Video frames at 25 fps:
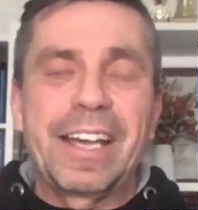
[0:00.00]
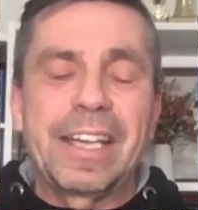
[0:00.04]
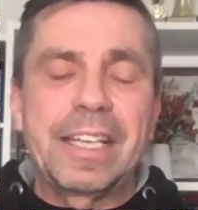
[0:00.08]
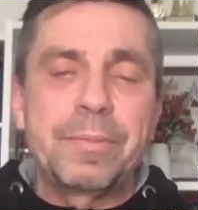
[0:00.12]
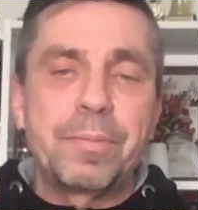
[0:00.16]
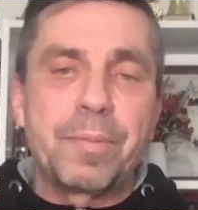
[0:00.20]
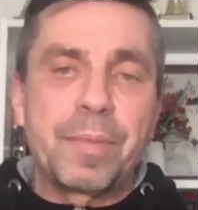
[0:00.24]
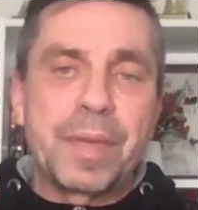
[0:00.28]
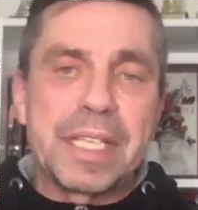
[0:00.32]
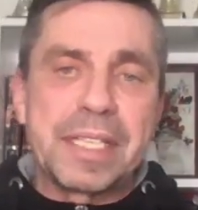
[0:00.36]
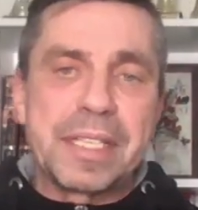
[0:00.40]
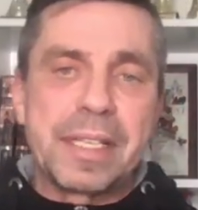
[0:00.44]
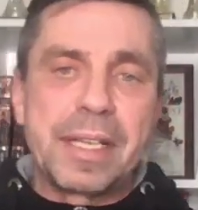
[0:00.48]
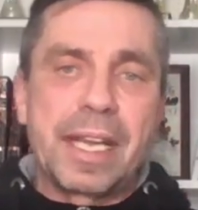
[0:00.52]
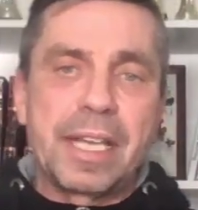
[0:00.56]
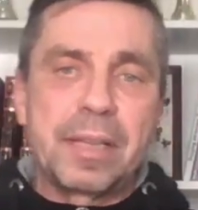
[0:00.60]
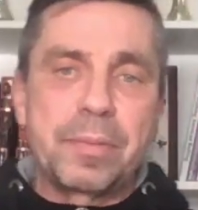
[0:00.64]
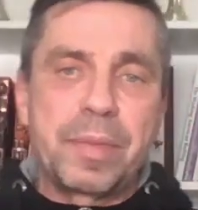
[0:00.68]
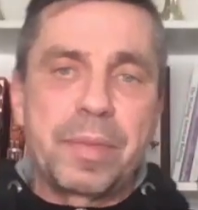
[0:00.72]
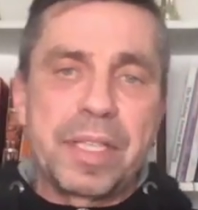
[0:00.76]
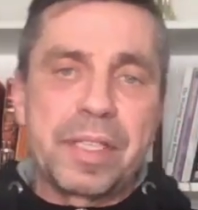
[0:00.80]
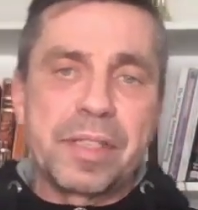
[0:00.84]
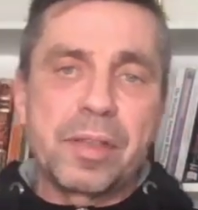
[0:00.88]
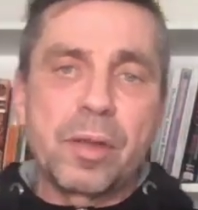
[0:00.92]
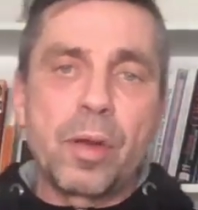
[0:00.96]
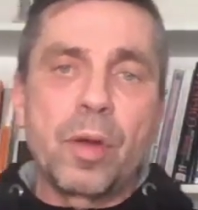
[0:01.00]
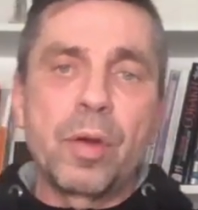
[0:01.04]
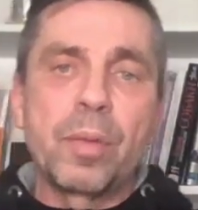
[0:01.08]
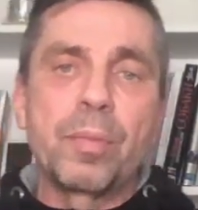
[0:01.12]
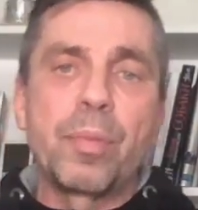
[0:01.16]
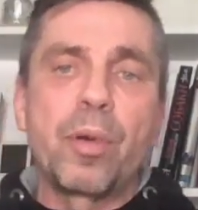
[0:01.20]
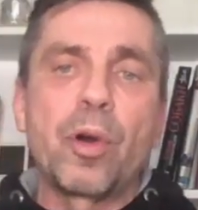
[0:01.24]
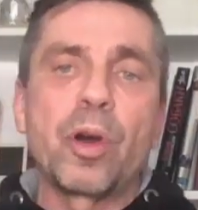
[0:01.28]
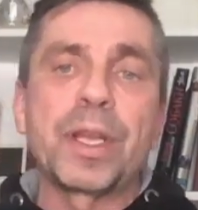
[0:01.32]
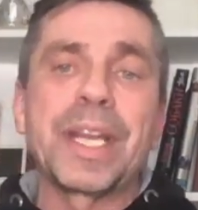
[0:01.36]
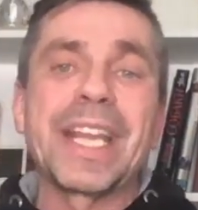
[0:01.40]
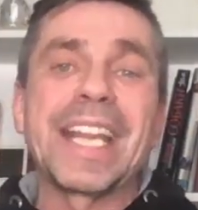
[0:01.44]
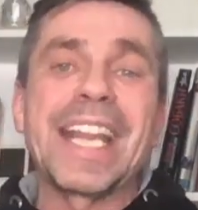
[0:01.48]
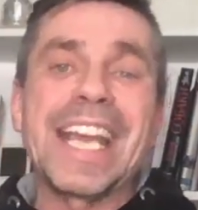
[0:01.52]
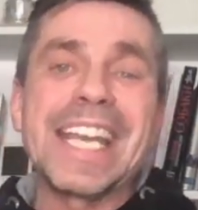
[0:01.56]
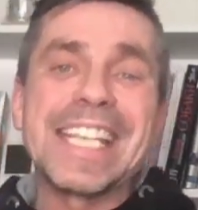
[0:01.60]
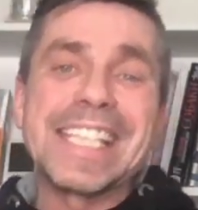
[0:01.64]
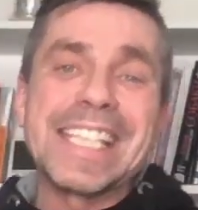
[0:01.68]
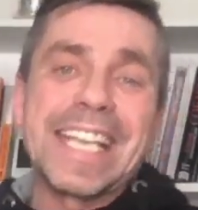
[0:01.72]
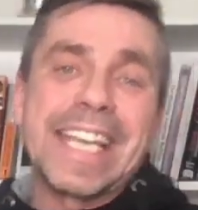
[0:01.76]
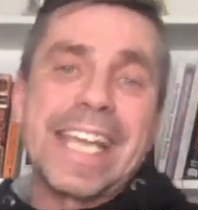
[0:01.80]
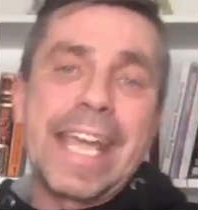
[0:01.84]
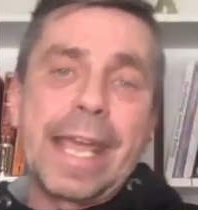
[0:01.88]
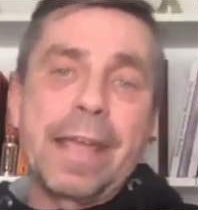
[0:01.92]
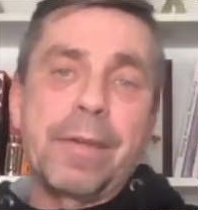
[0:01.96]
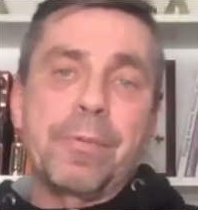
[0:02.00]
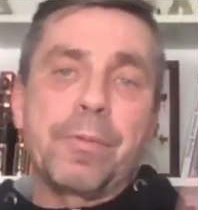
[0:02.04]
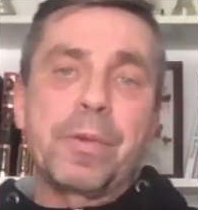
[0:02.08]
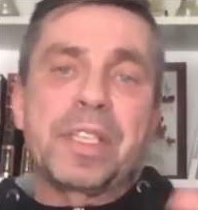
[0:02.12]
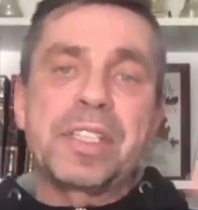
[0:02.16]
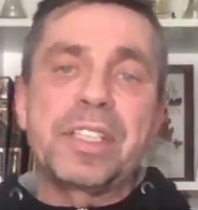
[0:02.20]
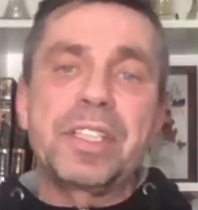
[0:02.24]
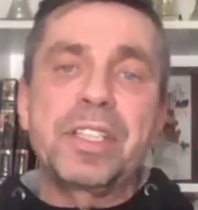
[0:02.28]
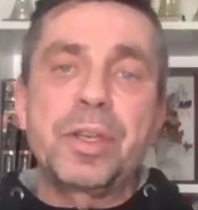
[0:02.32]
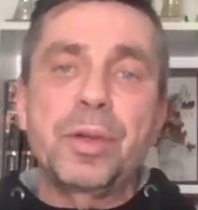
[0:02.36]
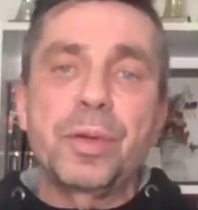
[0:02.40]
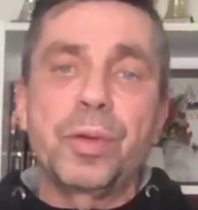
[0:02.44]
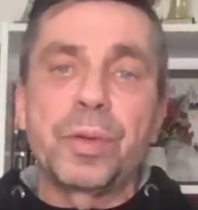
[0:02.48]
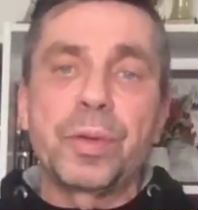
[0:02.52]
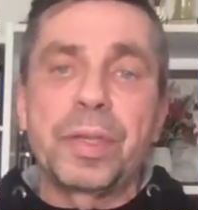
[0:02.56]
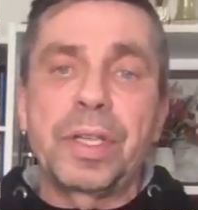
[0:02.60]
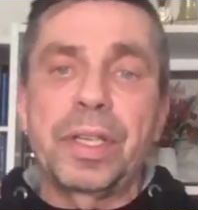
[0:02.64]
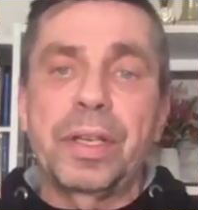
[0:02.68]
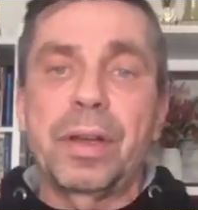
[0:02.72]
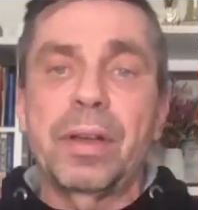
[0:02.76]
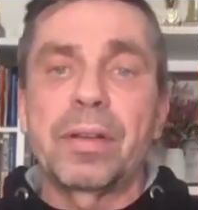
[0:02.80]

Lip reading: must not be so important as a game with you.